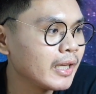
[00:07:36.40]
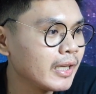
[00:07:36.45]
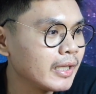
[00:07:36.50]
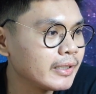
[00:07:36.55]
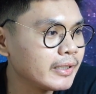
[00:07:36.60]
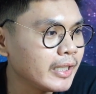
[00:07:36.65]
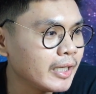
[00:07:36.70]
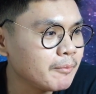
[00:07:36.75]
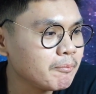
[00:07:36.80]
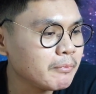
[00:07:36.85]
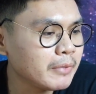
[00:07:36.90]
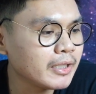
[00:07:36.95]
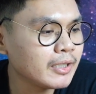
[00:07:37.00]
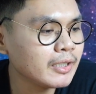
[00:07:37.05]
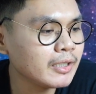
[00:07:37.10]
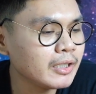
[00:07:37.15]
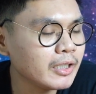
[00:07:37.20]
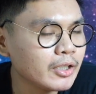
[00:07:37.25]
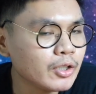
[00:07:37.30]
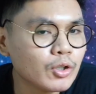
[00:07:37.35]
They
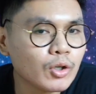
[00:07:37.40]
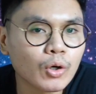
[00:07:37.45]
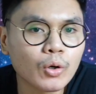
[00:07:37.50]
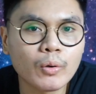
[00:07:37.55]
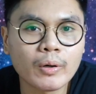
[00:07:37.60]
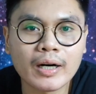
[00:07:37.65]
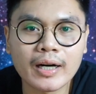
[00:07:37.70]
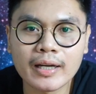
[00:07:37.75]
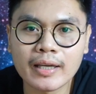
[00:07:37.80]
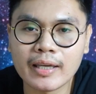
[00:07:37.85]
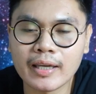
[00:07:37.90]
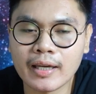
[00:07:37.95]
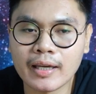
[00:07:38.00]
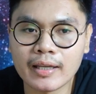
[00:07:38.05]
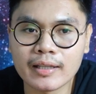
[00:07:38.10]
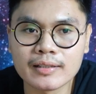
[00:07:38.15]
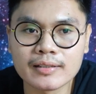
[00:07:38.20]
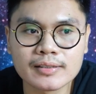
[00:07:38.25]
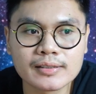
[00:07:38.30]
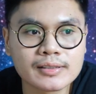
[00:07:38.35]
merely go
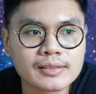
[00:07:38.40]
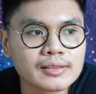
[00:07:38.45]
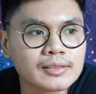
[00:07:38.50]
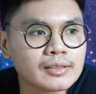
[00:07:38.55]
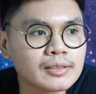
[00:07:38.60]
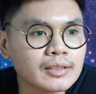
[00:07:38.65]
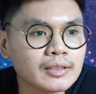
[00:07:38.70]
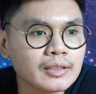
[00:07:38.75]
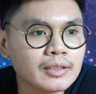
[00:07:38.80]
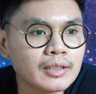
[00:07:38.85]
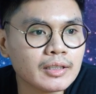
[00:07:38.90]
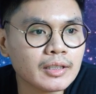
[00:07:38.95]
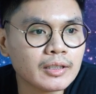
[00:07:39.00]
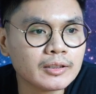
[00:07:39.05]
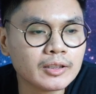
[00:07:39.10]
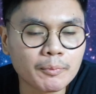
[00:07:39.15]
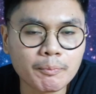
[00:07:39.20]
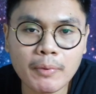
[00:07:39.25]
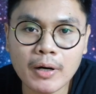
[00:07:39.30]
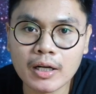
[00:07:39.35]
against
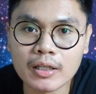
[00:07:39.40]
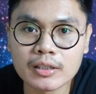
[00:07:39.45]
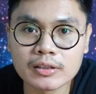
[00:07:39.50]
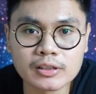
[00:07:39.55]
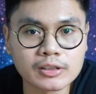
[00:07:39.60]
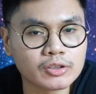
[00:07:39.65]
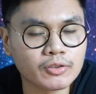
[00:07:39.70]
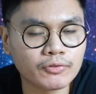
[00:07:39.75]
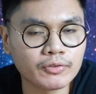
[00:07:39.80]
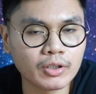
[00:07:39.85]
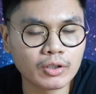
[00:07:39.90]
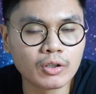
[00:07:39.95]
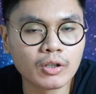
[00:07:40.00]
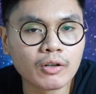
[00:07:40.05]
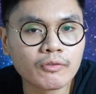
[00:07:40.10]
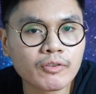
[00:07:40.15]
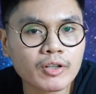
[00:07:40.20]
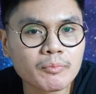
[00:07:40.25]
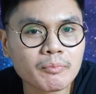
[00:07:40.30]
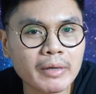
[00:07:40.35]
the policies of the
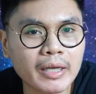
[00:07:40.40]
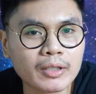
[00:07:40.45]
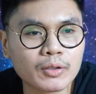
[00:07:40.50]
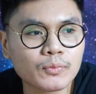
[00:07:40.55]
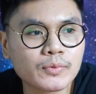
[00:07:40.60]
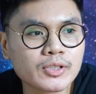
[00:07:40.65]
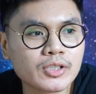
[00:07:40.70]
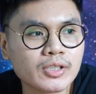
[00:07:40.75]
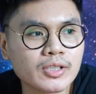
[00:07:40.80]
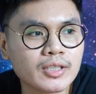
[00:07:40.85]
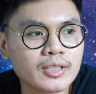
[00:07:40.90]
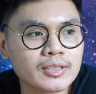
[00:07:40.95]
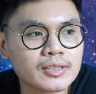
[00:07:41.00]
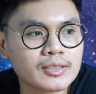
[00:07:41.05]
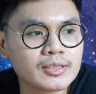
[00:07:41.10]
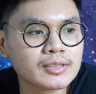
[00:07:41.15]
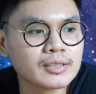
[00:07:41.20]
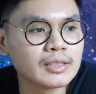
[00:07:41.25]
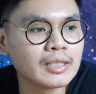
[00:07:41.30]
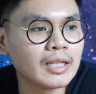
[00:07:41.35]
government, which
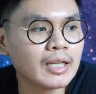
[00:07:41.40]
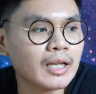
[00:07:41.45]
is